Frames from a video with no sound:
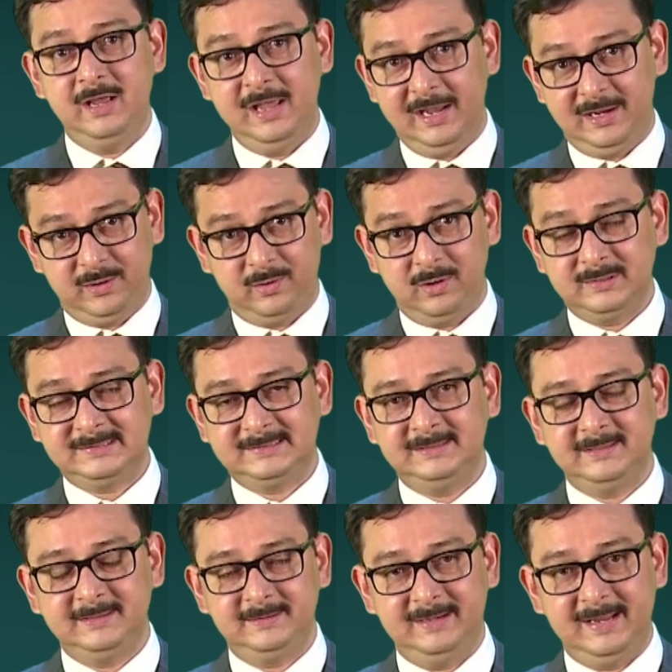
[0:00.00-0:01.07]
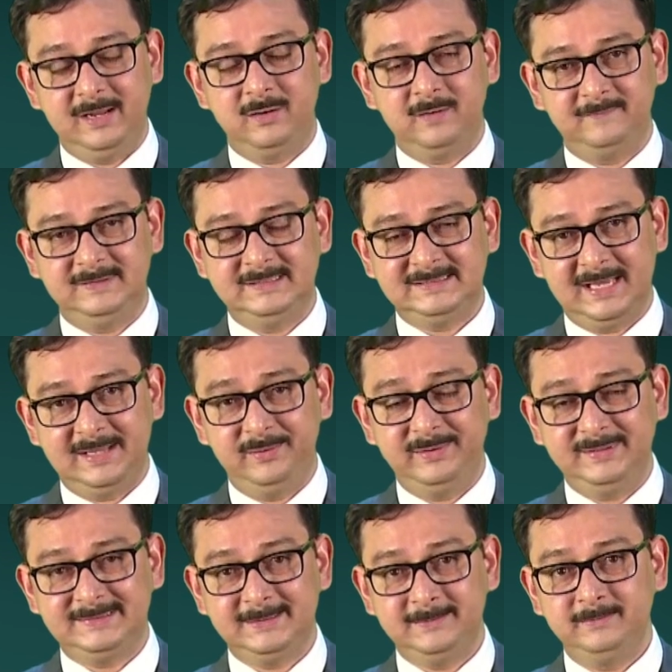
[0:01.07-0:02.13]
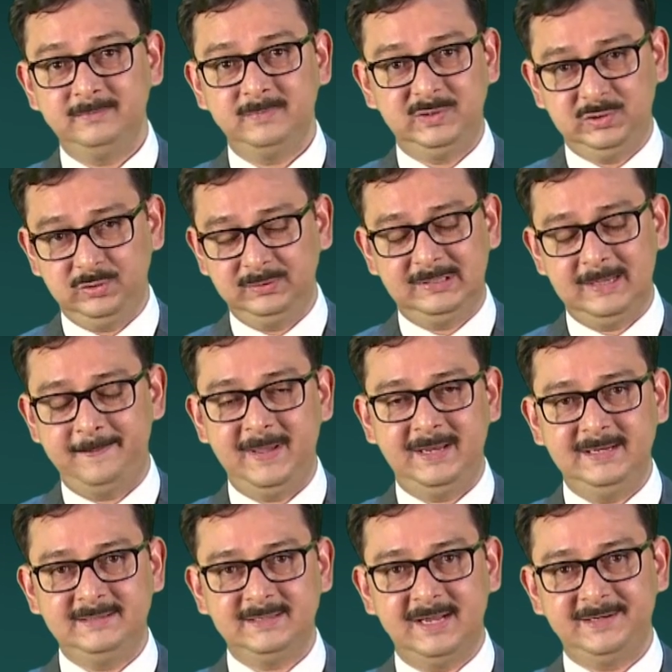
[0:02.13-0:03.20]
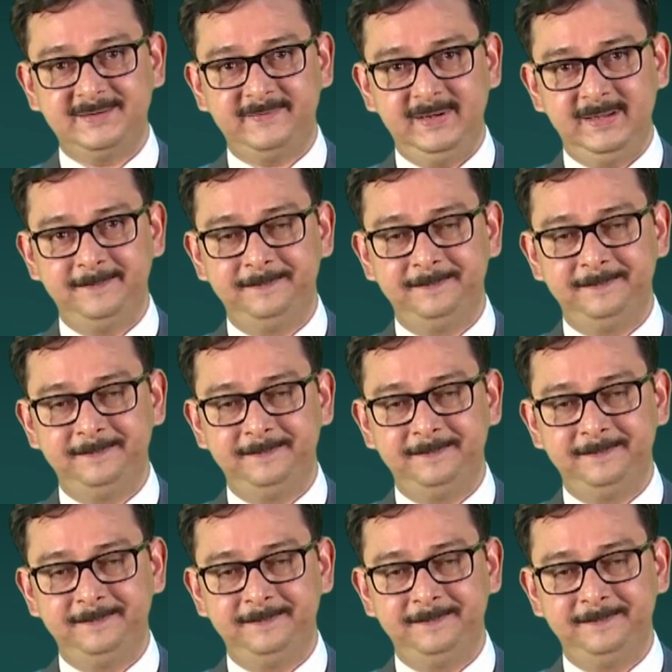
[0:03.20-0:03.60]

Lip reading: across the neck of this aneurysm to the parent artery.